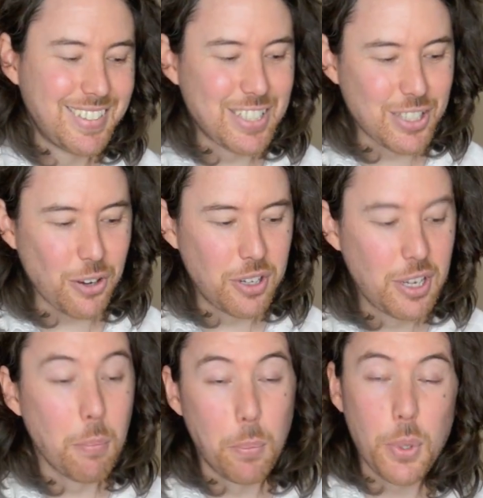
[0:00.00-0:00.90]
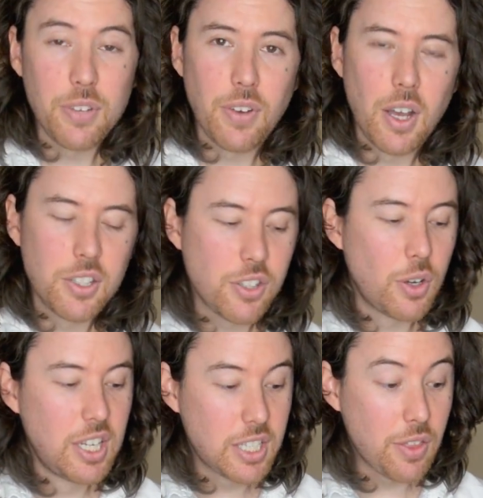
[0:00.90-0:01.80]
So pretty fast. So
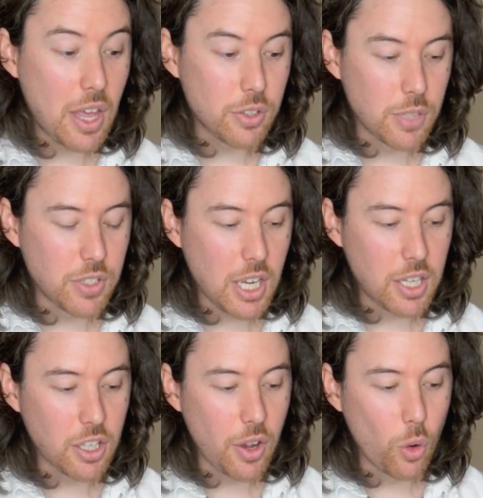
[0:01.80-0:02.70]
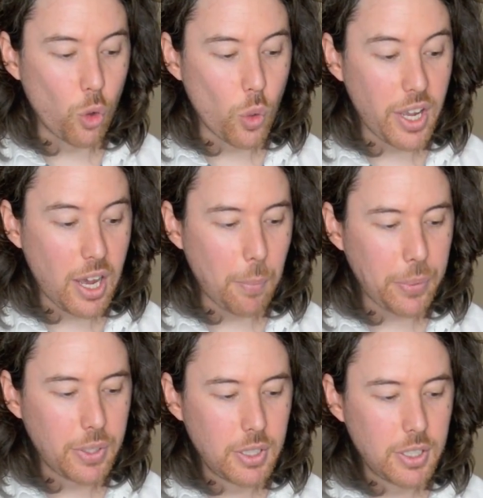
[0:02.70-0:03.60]
10,000ths of a second going all the way
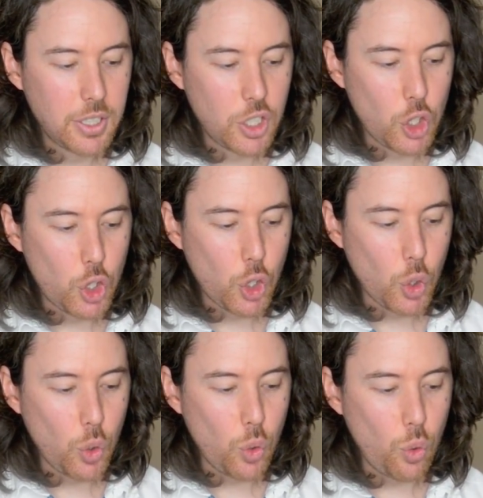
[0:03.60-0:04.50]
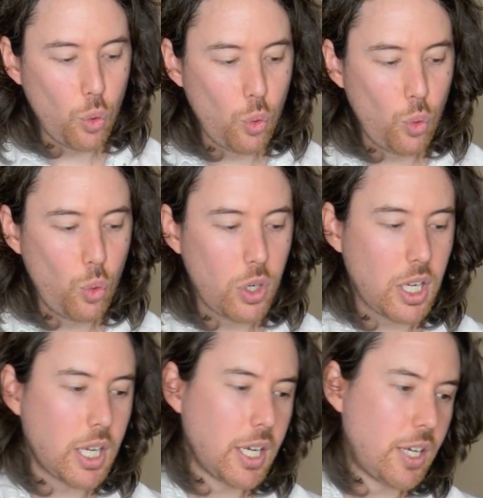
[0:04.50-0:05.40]
up to,
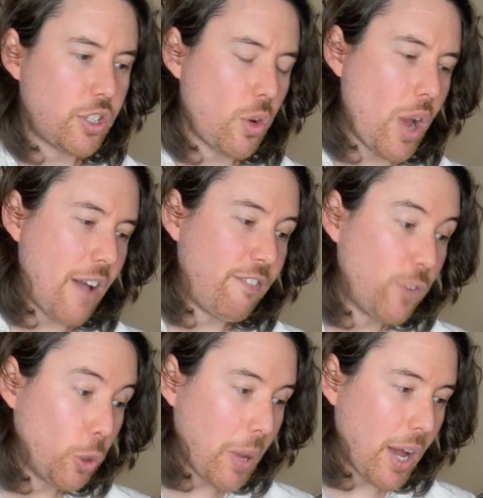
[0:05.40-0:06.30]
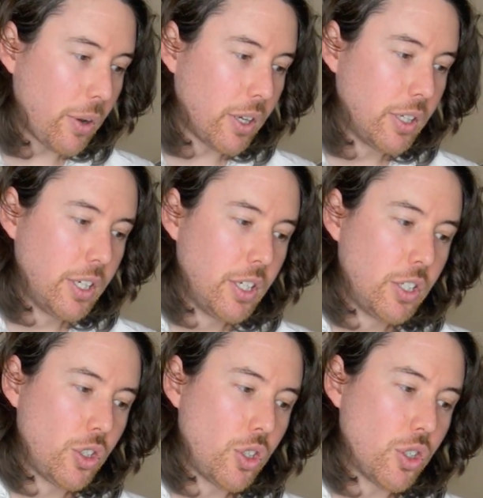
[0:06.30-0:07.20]
so at full power,
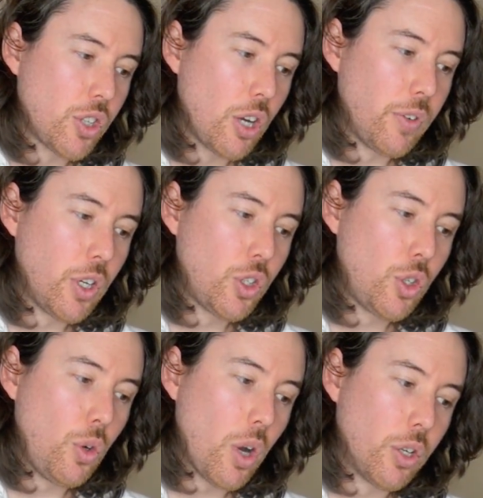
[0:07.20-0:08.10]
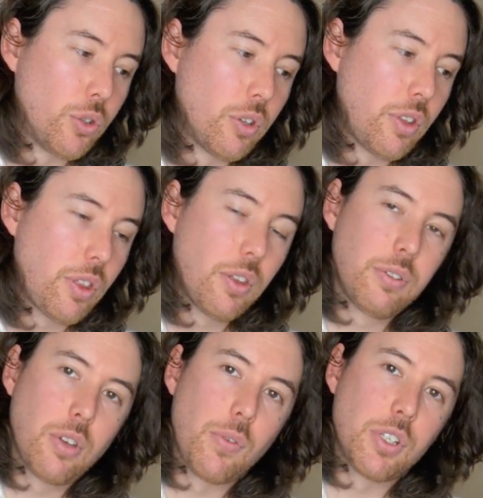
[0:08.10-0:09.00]
just over 200th
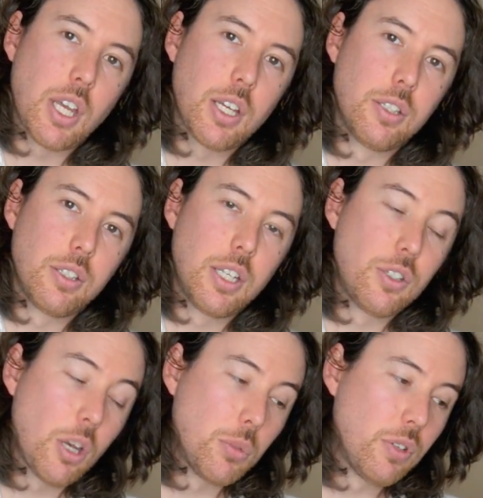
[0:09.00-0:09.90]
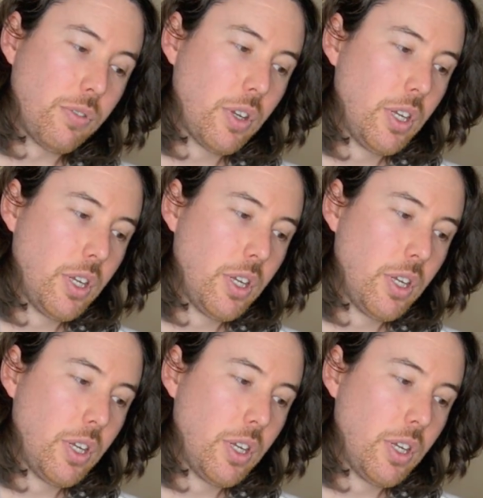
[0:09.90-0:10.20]
of a second in terms of